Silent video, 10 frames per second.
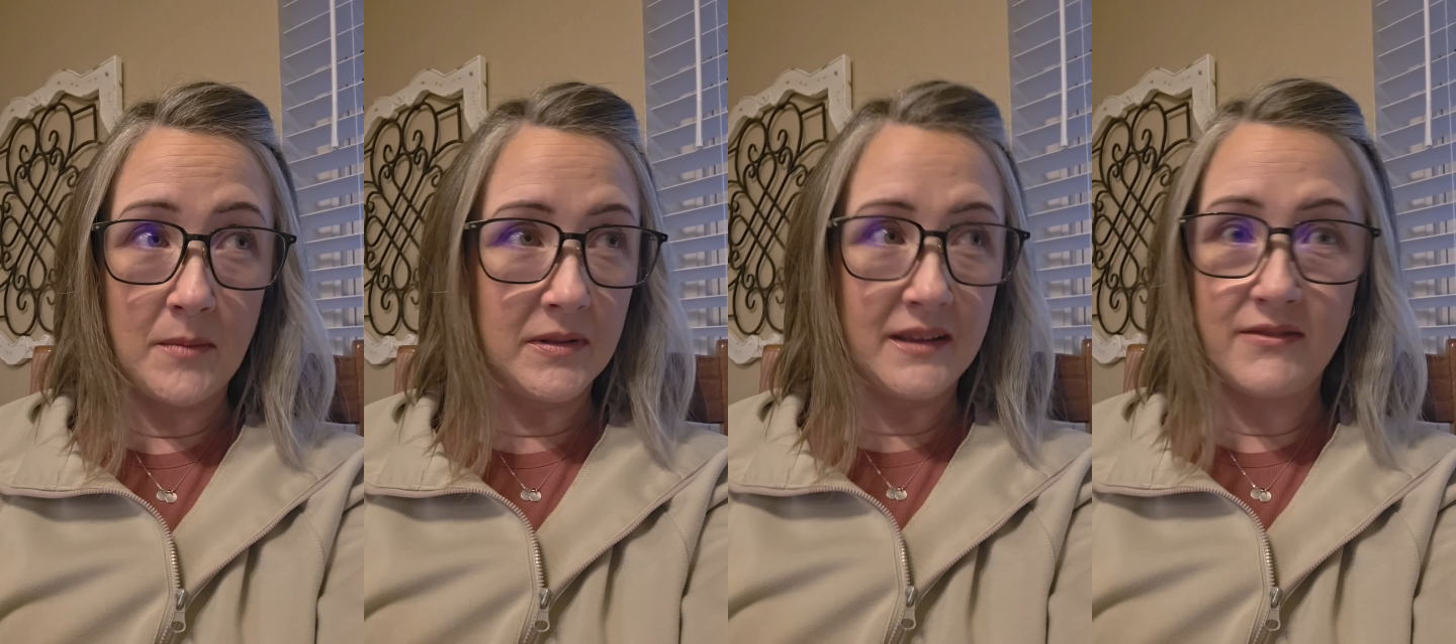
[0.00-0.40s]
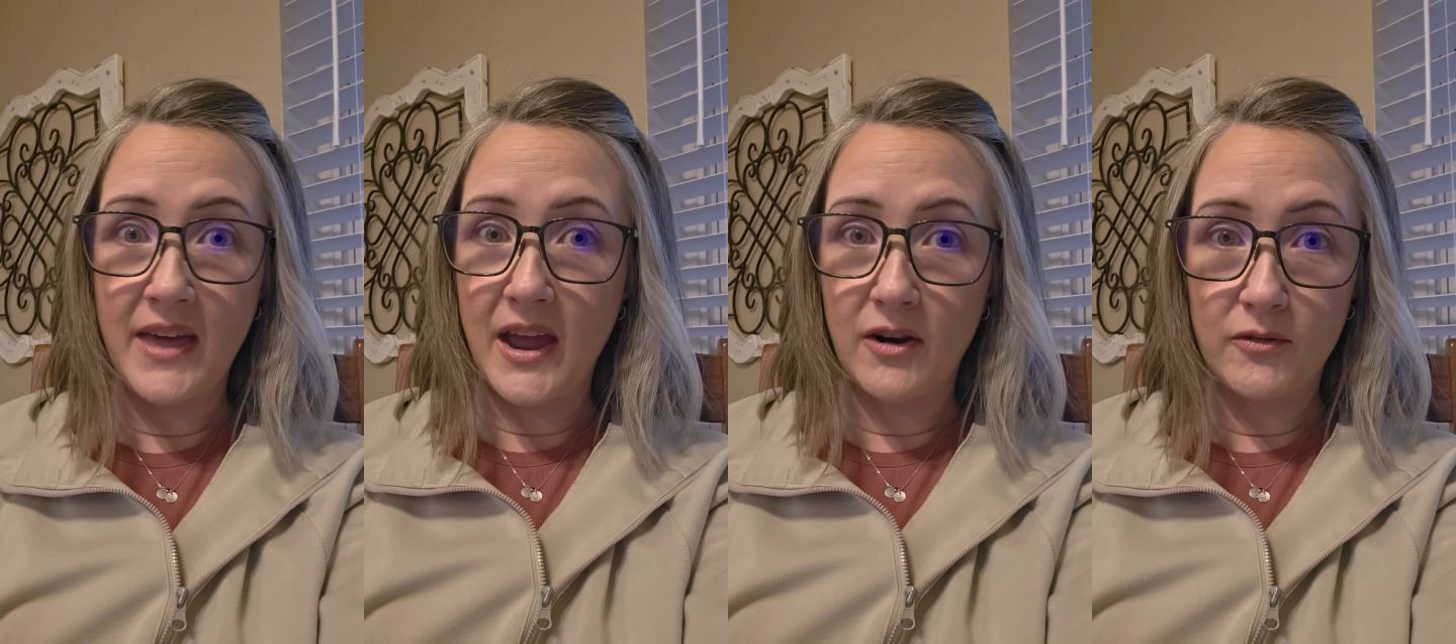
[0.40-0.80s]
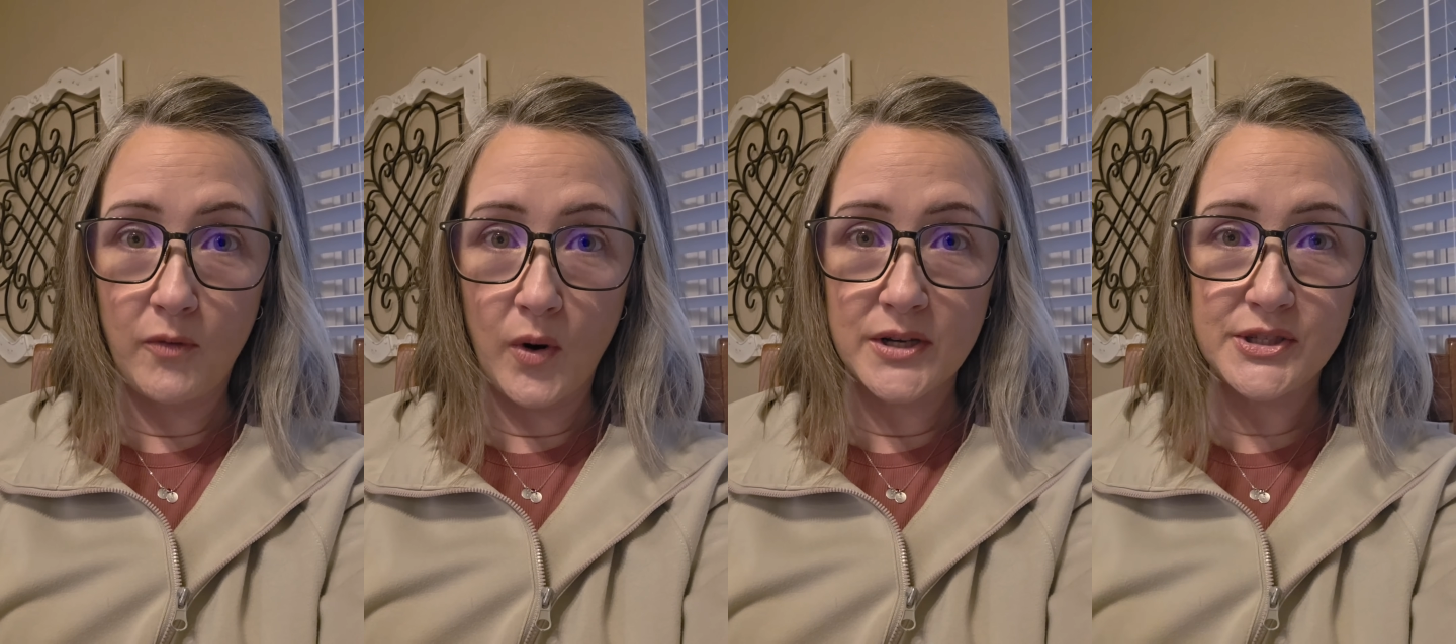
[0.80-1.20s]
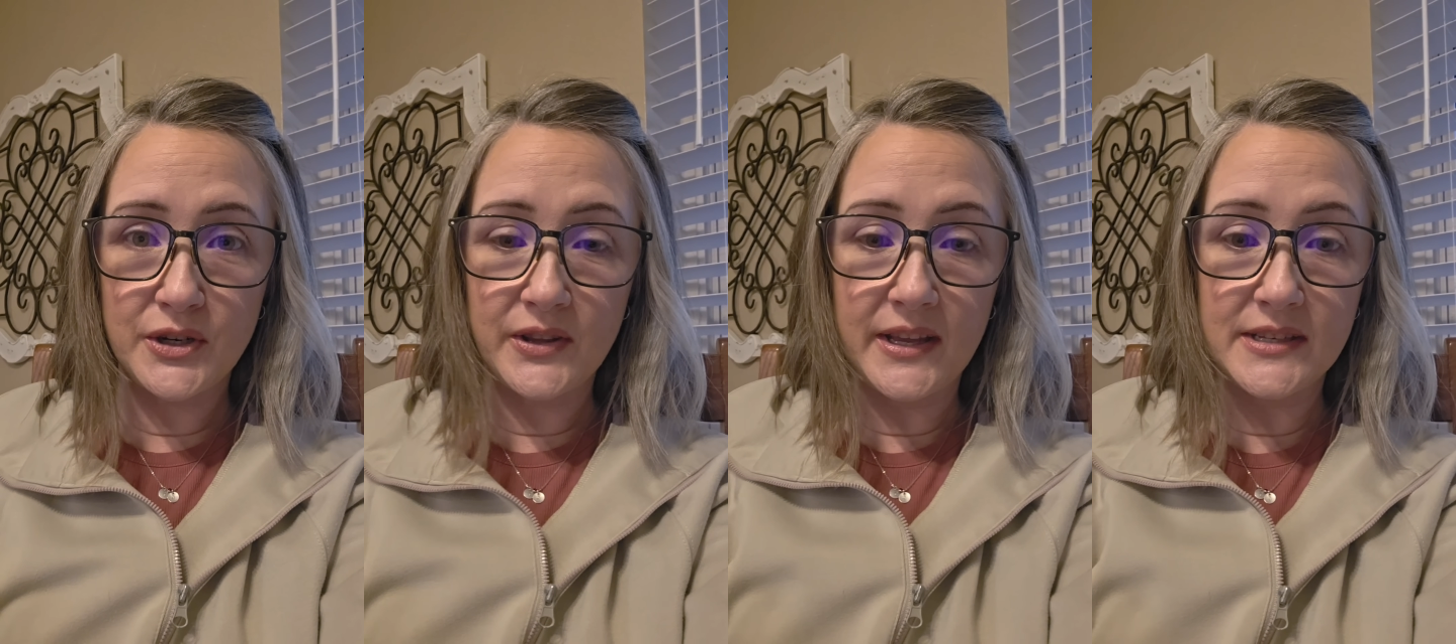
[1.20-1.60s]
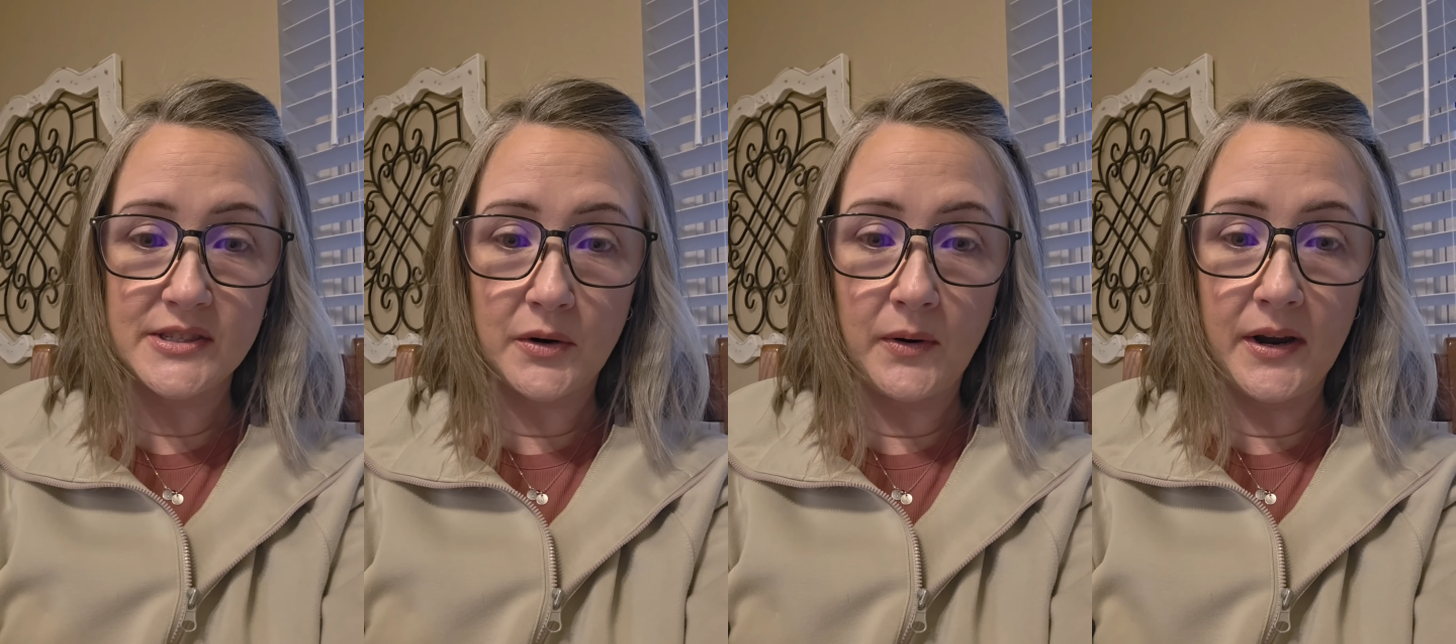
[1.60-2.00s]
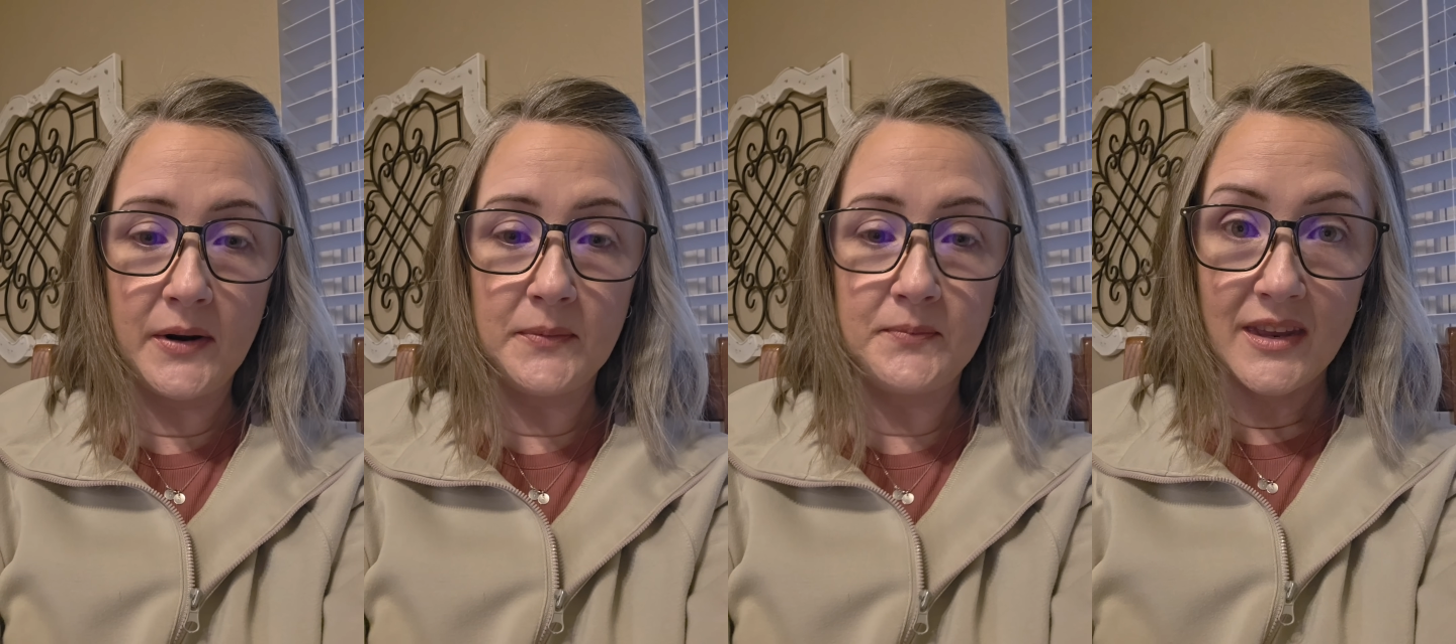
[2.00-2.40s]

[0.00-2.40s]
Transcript: I believe, the Air Force early in his career.